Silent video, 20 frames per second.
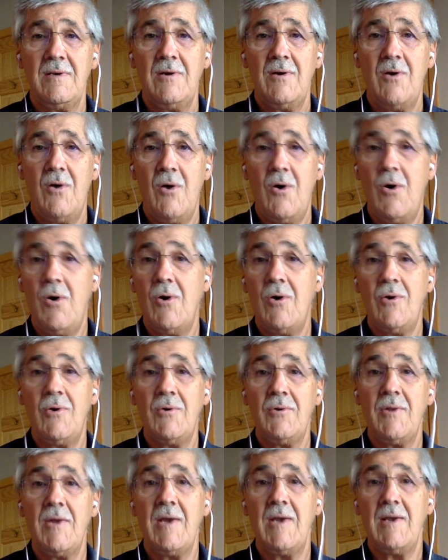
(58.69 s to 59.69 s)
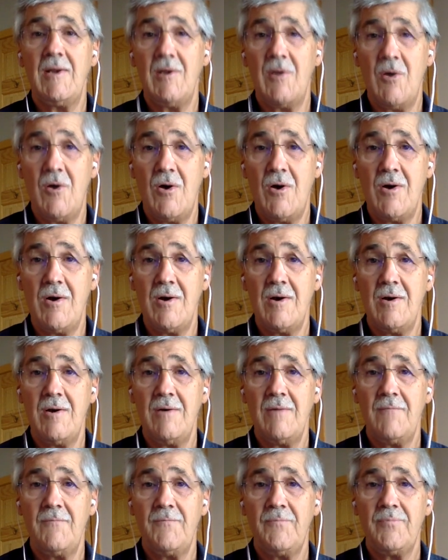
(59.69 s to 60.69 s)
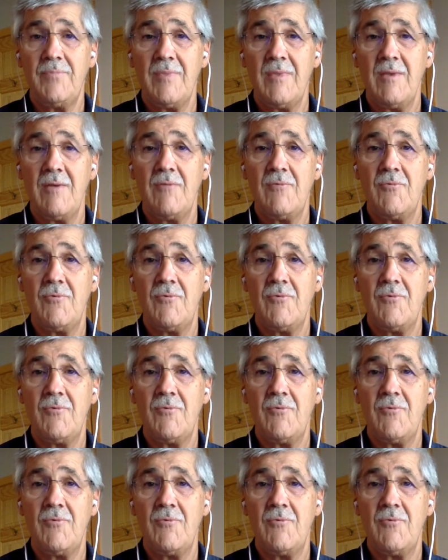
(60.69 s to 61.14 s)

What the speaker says: all night long for